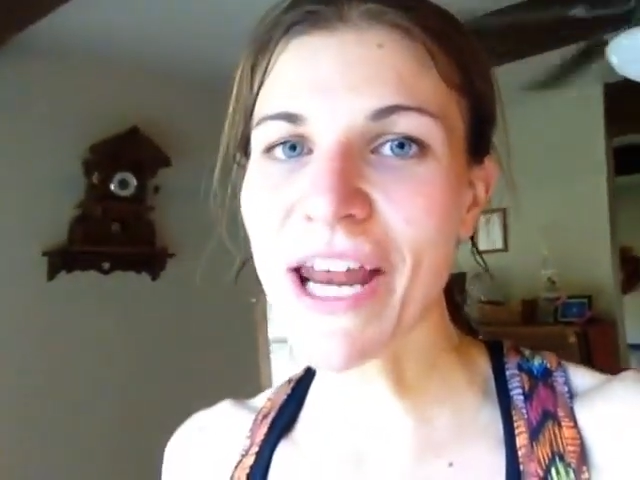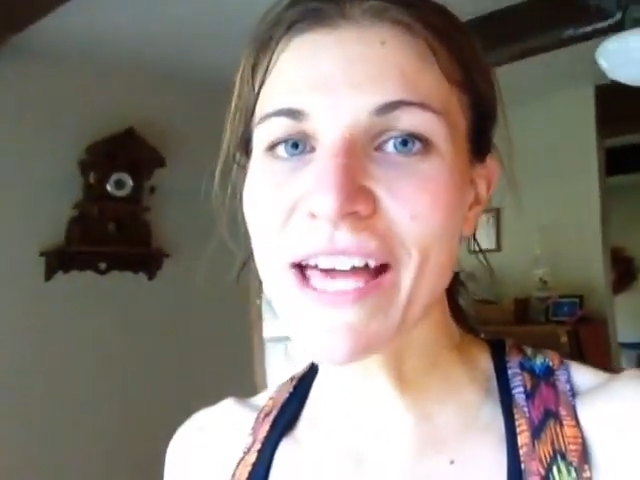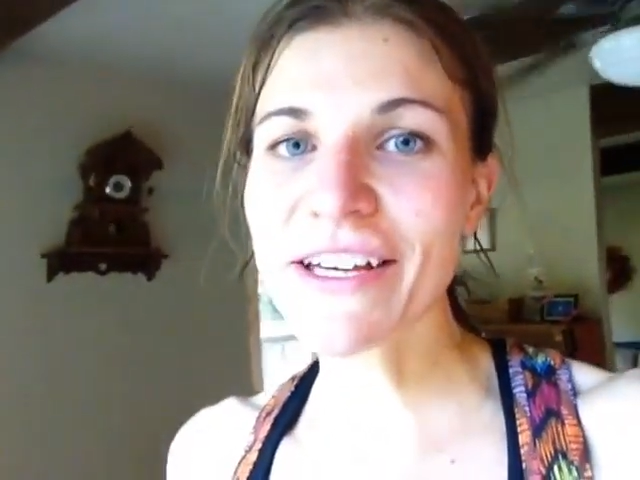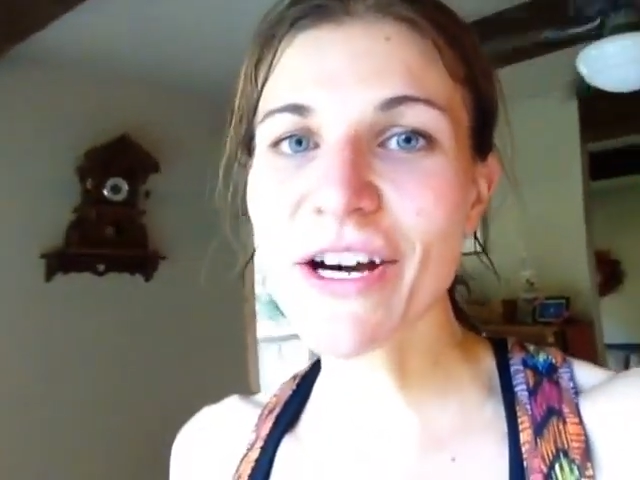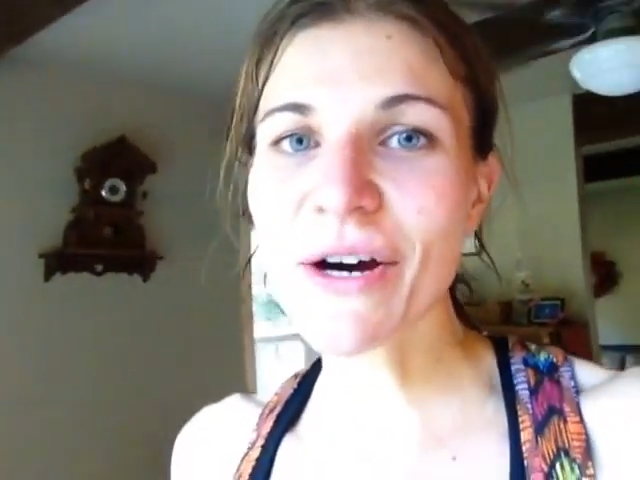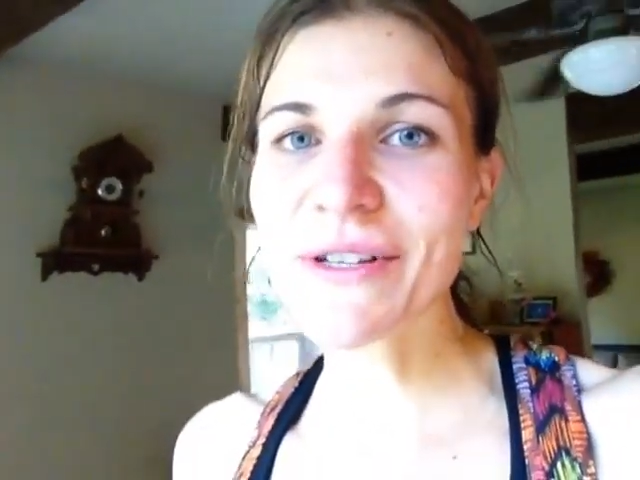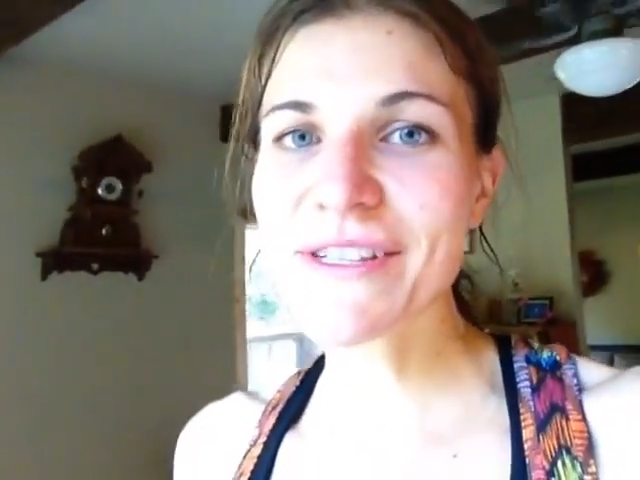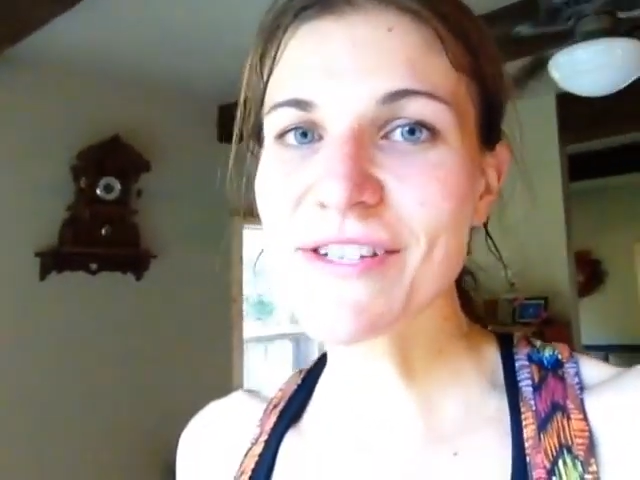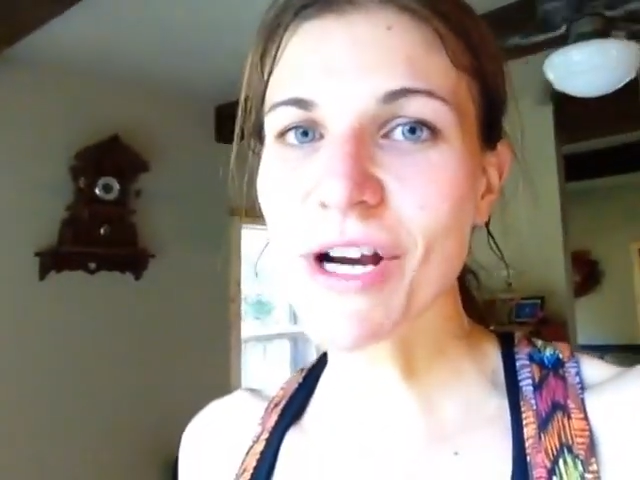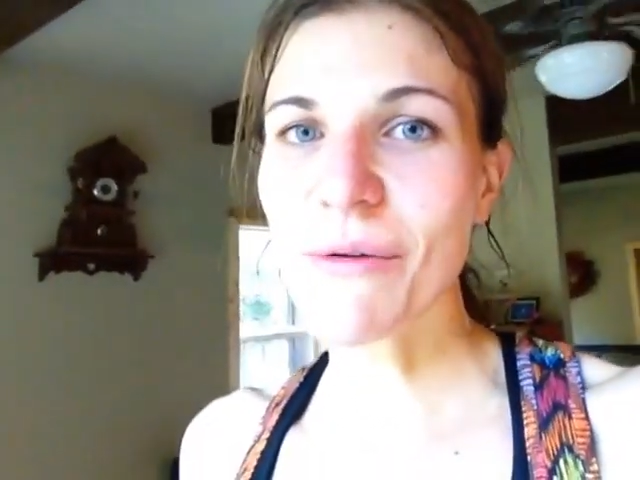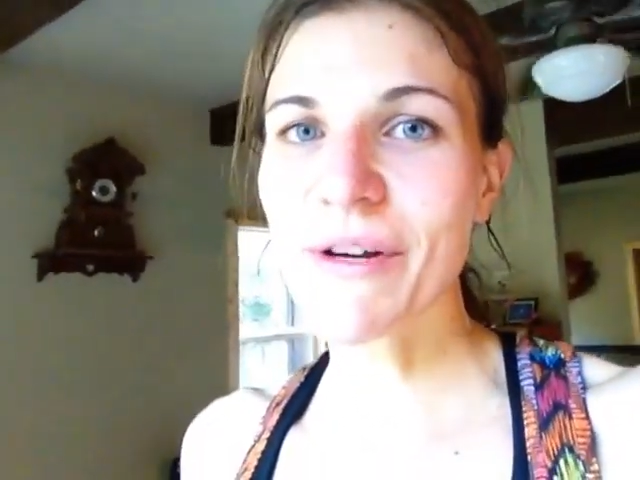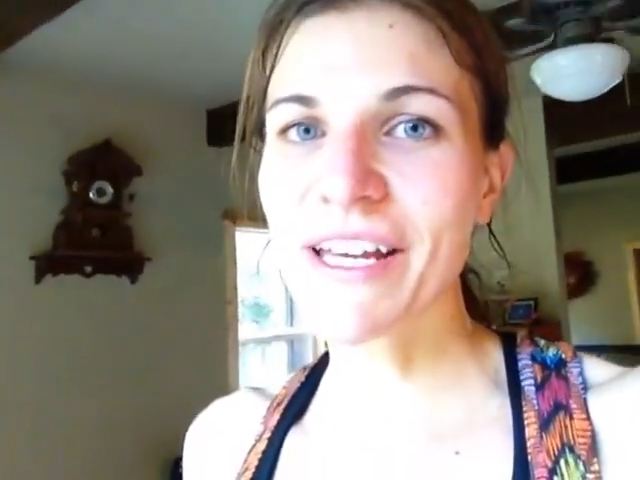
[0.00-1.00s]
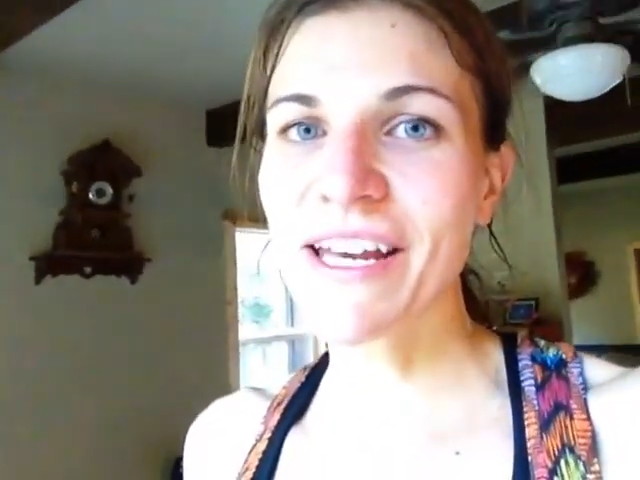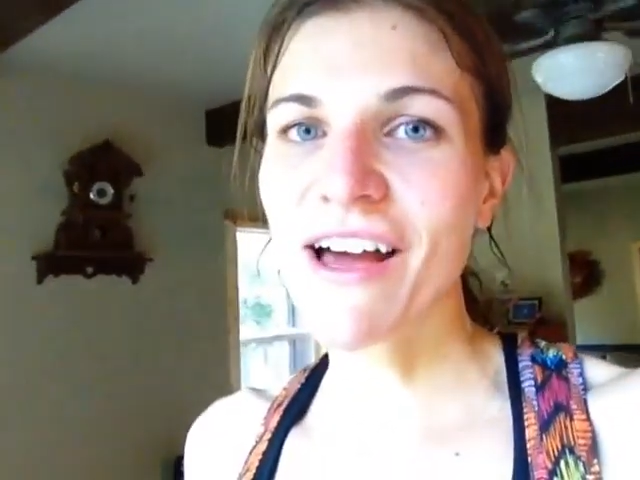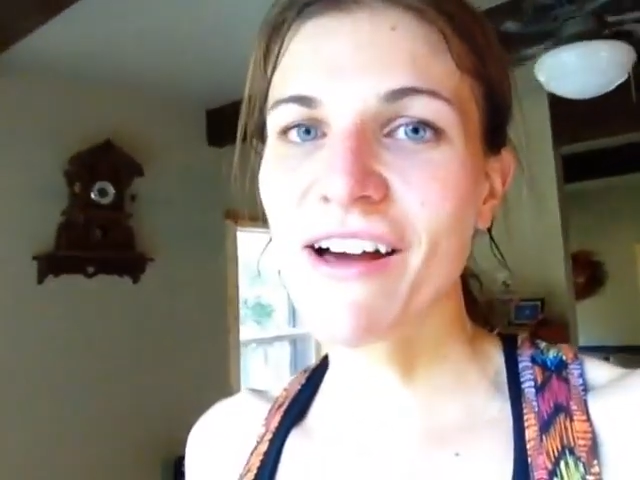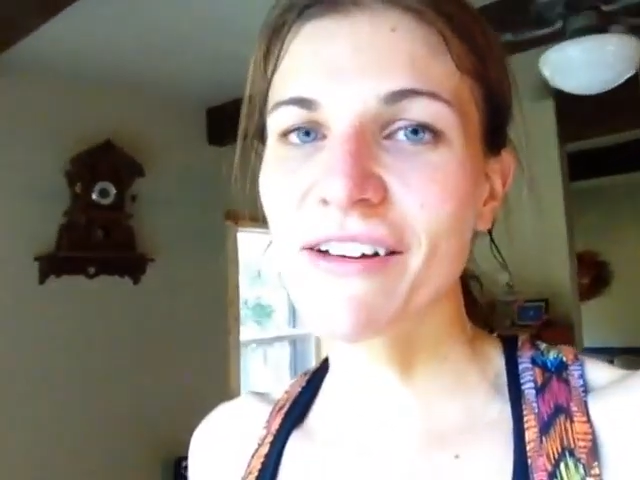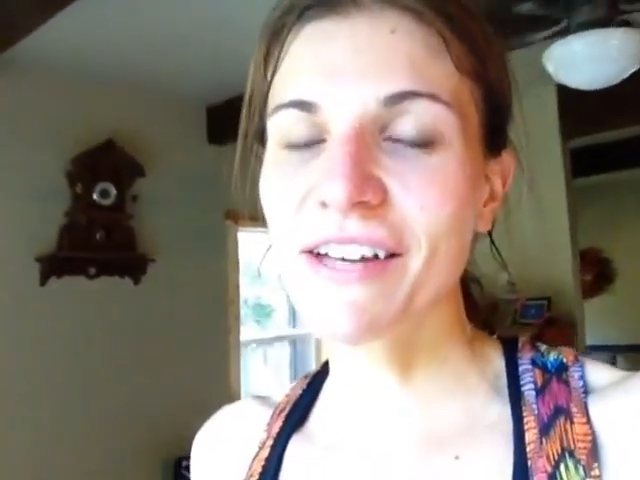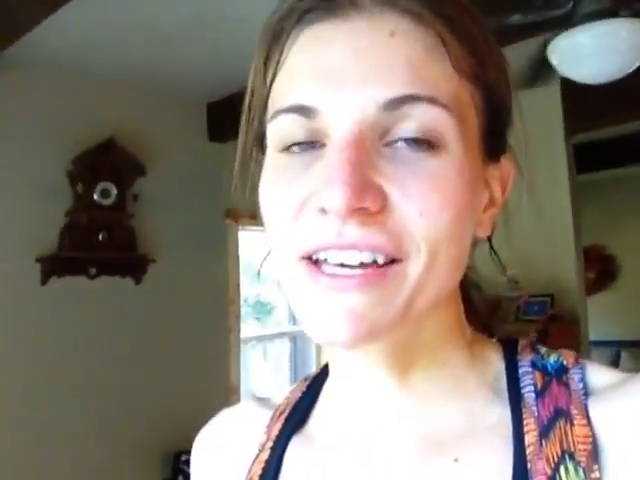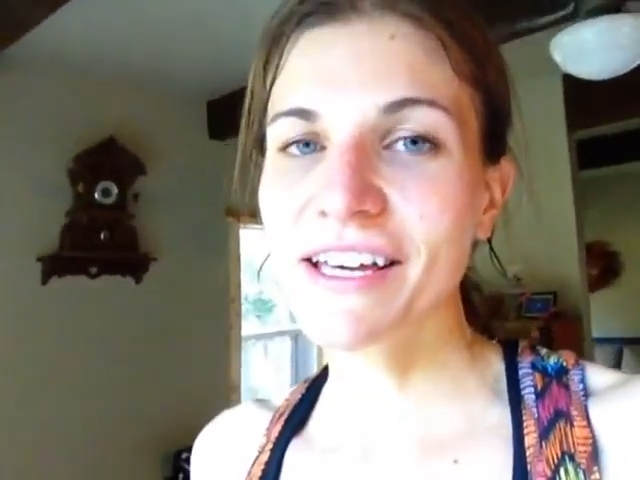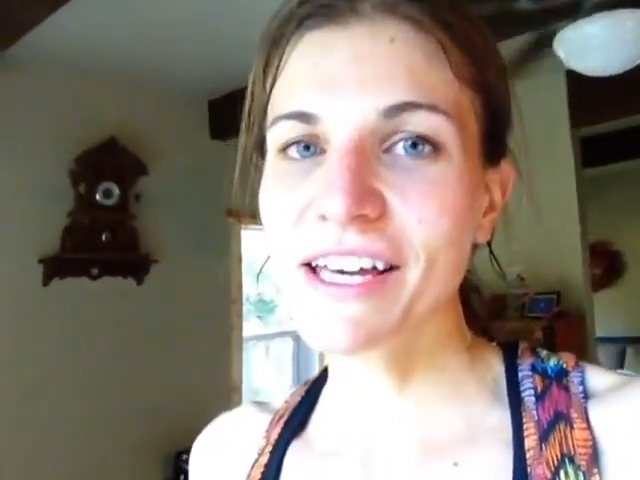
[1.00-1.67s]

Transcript: I go and start working out,